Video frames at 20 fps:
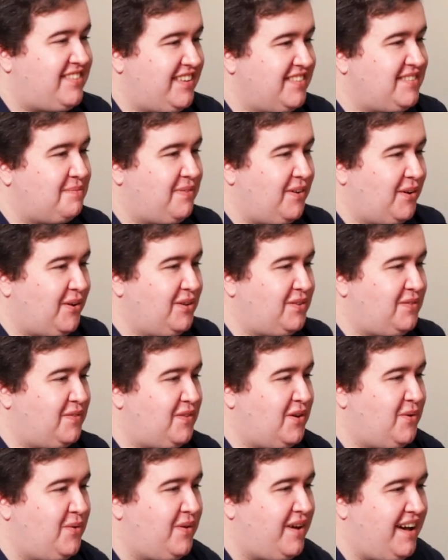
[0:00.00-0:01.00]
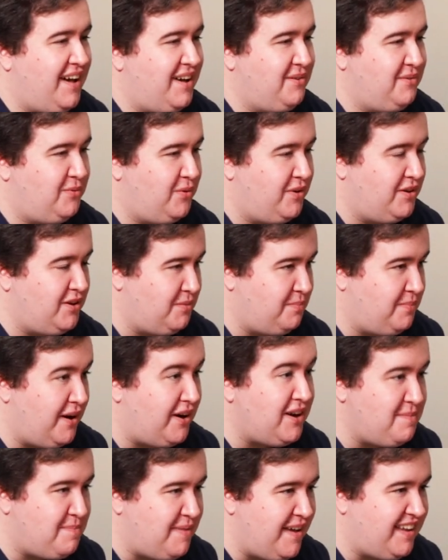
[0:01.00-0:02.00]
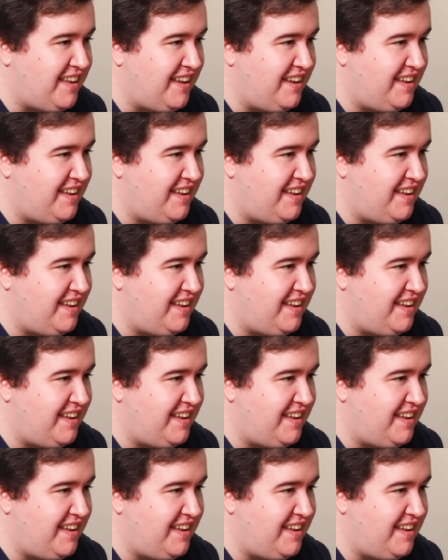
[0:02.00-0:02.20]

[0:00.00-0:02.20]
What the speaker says: Yeah, I've seen some photos of you when you're berry